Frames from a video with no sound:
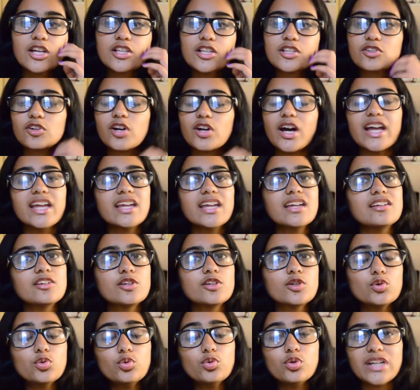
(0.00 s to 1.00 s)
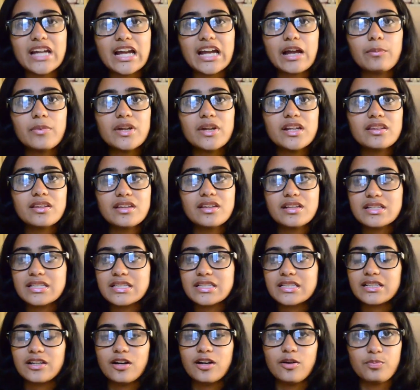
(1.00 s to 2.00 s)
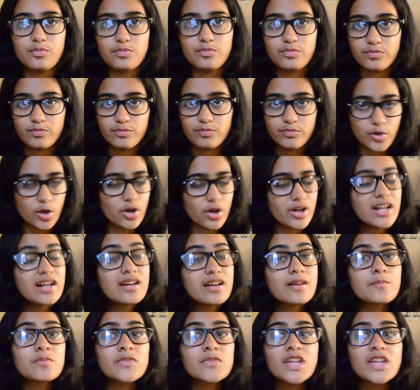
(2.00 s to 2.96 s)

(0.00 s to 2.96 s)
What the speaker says: So I do recommend this product.